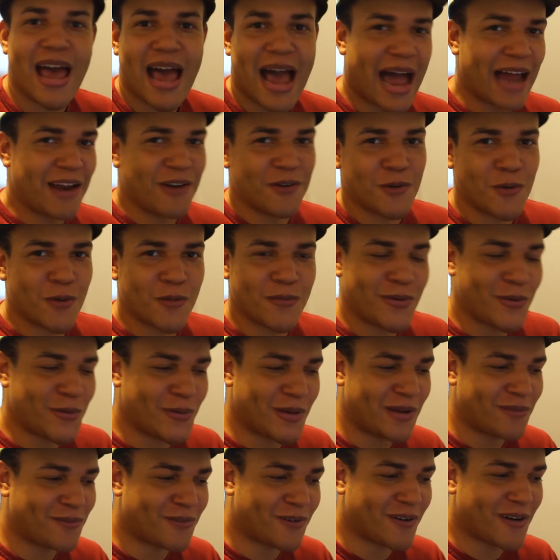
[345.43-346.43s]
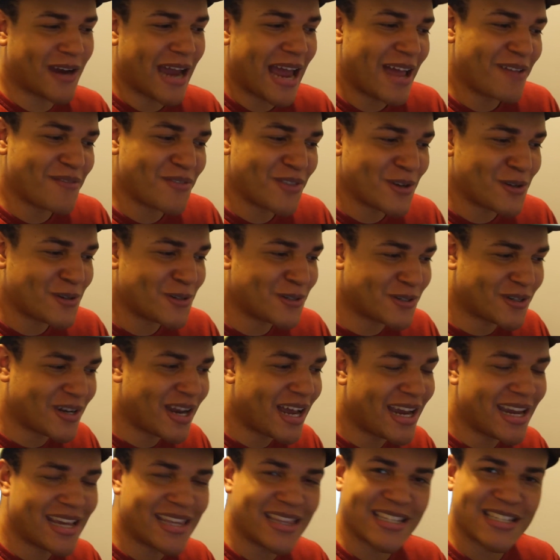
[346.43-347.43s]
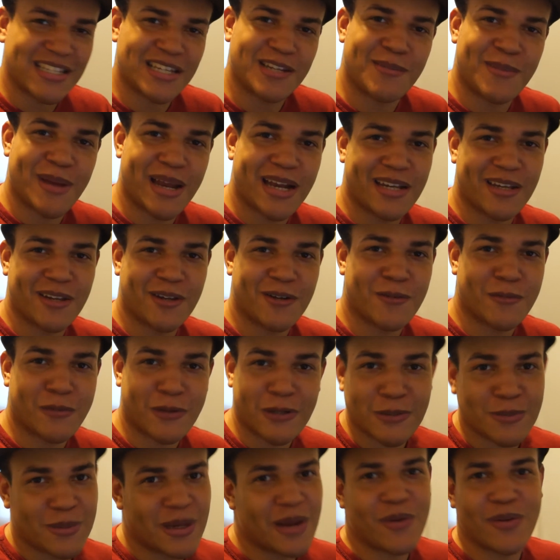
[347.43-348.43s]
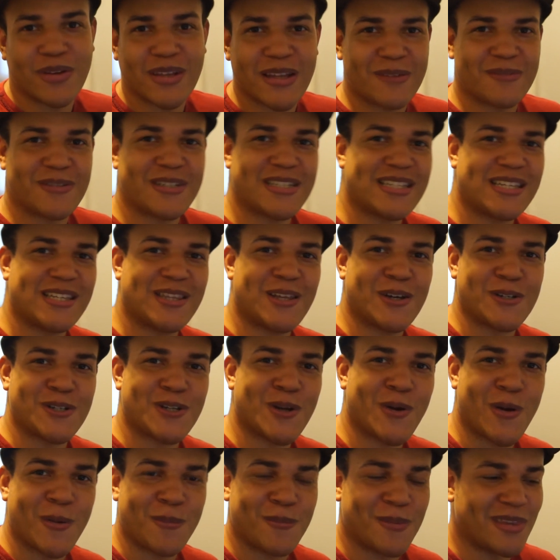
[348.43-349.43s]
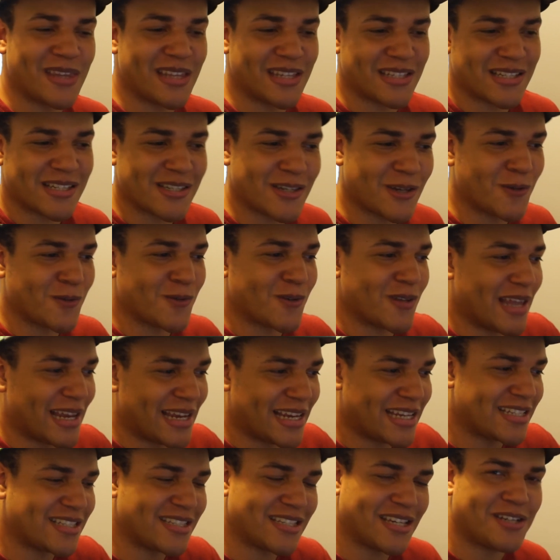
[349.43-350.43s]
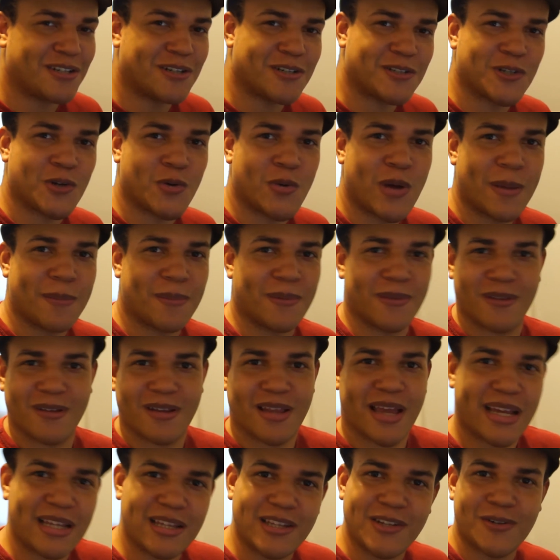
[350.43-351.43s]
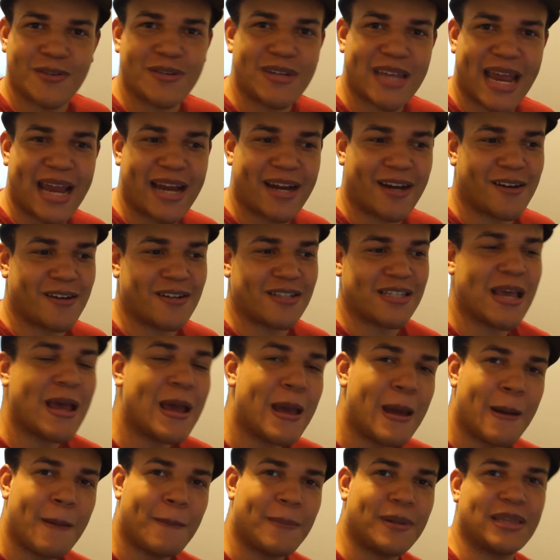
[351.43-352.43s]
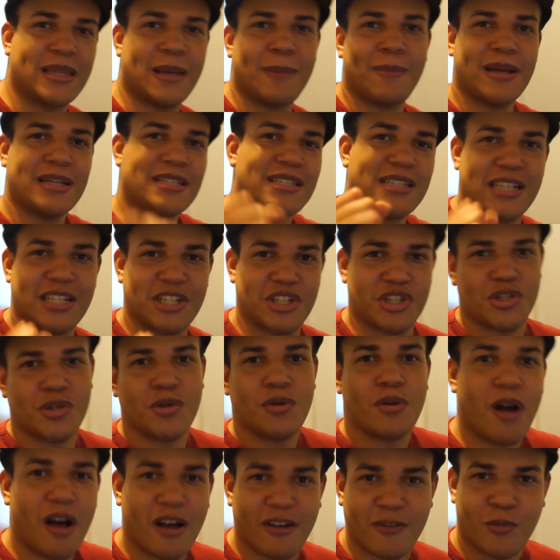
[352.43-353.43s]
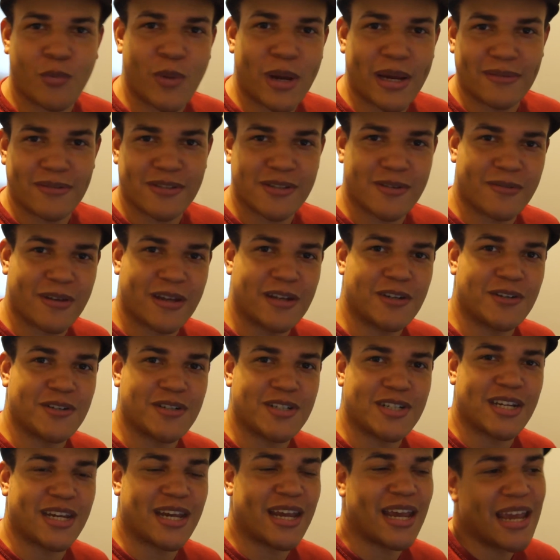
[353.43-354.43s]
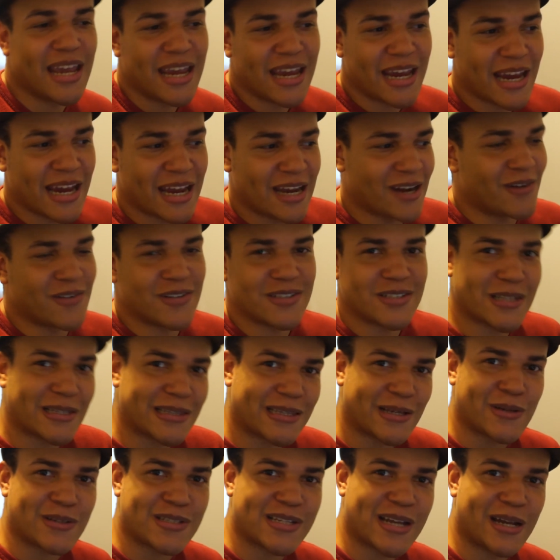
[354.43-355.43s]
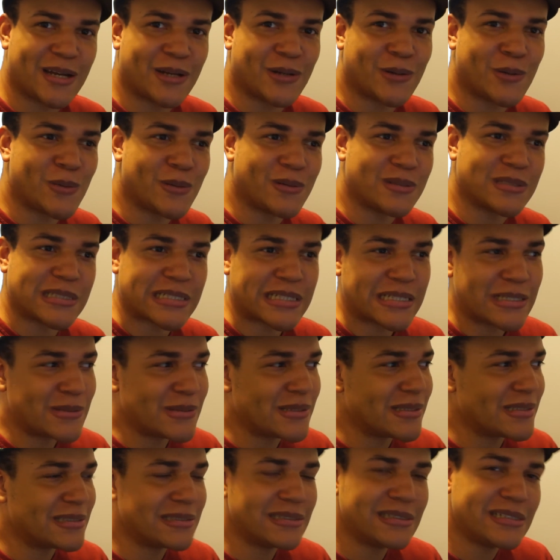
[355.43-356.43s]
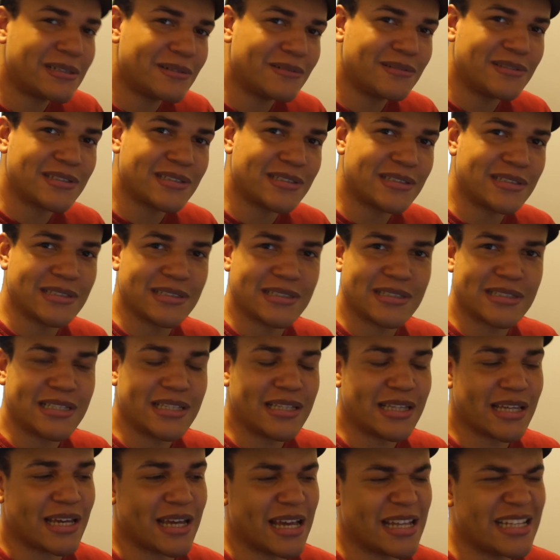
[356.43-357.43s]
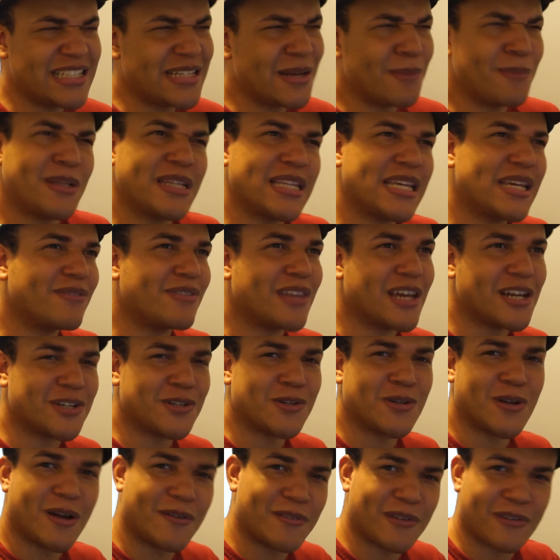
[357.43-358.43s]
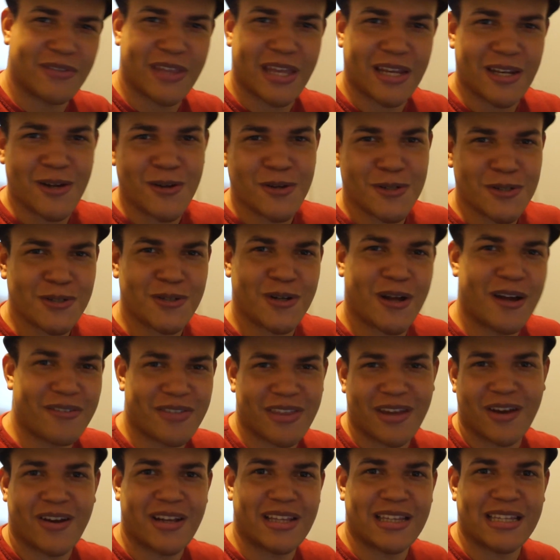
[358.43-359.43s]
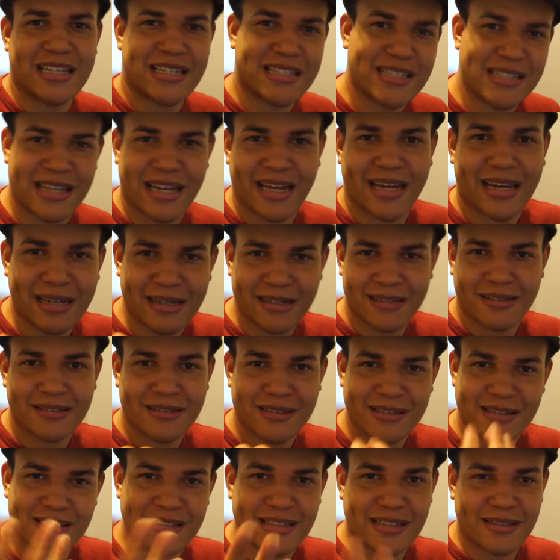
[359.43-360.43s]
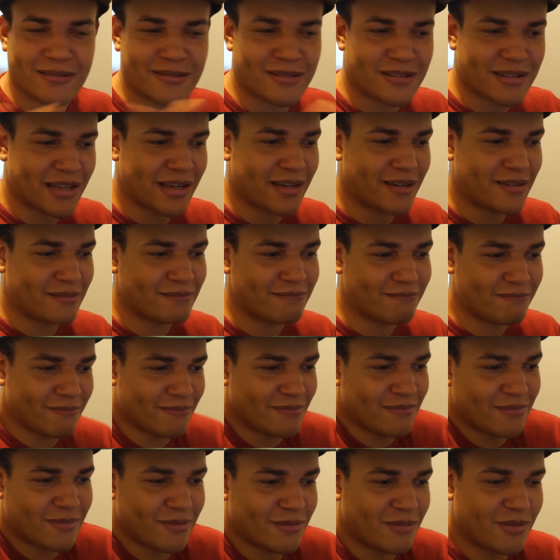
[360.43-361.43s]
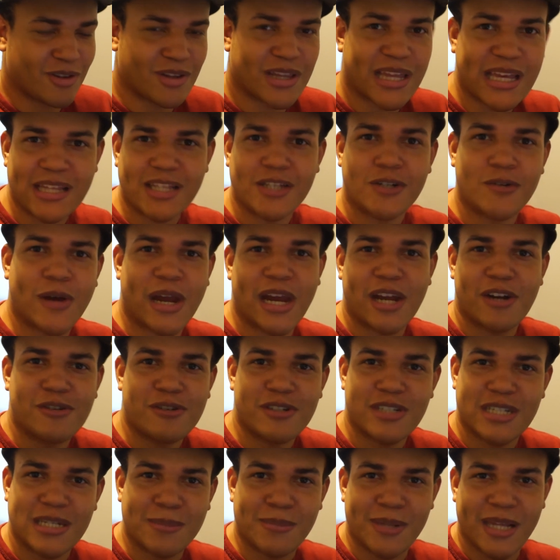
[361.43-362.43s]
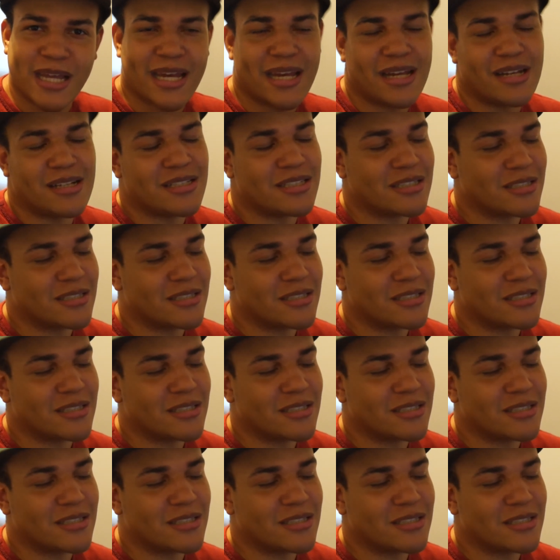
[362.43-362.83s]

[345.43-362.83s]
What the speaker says: I don't know if he'll ever have those or not in the cinematic universe, but I would love to see those show up in this, because those are like his signature weapon. They're like little daggers, but they basically shoot off waves of energy. And I always thought that was kind of cool. I was like, I would love to kind of see that. At least I believe they shoot off. If they don't shoot off, they're at least like, so, like, they're like little energy blades.